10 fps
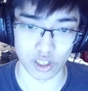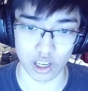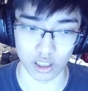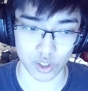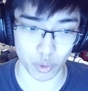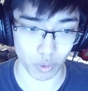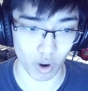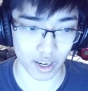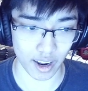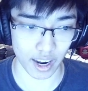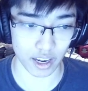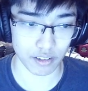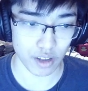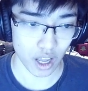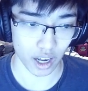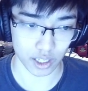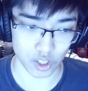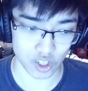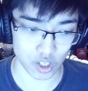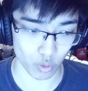so we want to have a
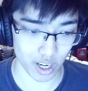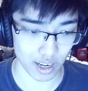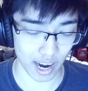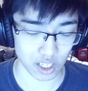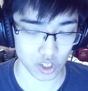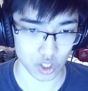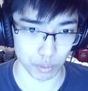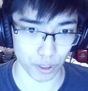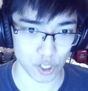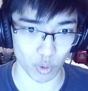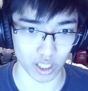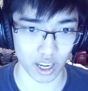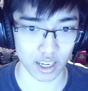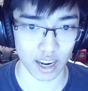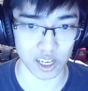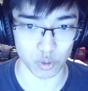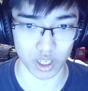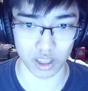consistent way to access the +1k, as we can then